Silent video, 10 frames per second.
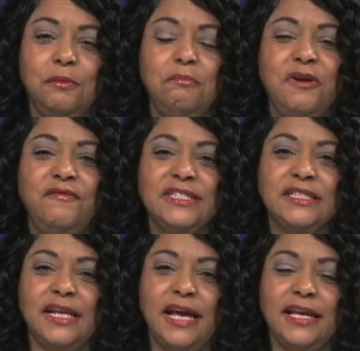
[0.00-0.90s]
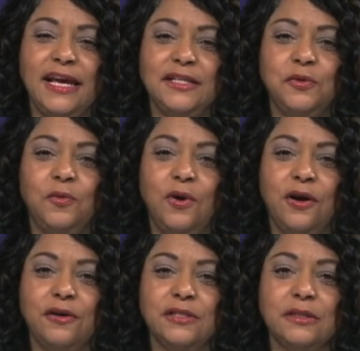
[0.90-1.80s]
Memphis Light Gas and
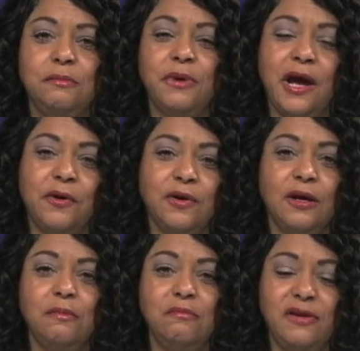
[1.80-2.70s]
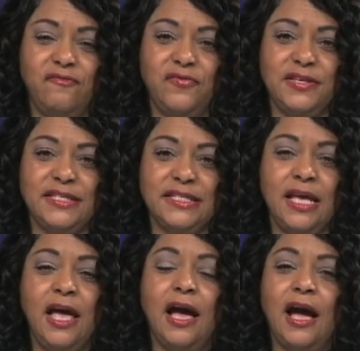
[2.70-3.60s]
Water's Power Up Memphis.
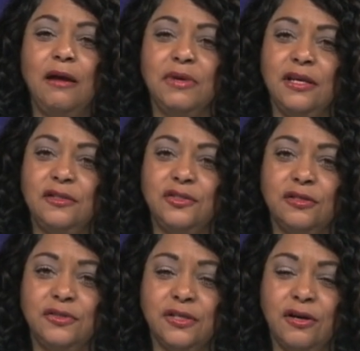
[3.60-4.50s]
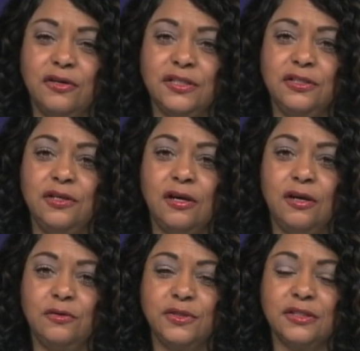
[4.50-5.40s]
I'm Gail Jones-Carson, your
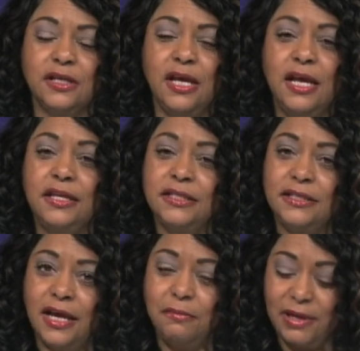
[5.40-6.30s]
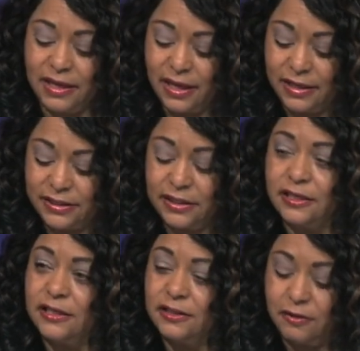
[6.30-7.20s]
host. Today, my guest
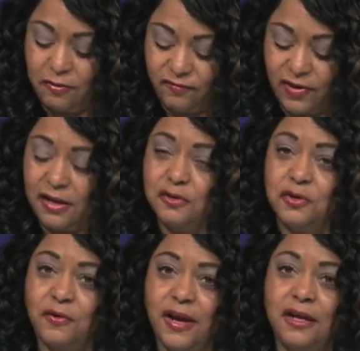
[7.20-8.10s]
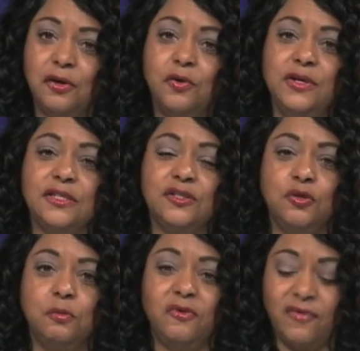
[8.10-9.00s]
is Phelan Grant, who is a
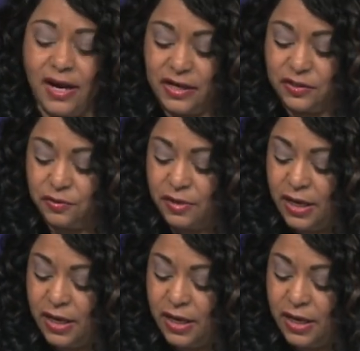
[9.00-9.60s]
supervisor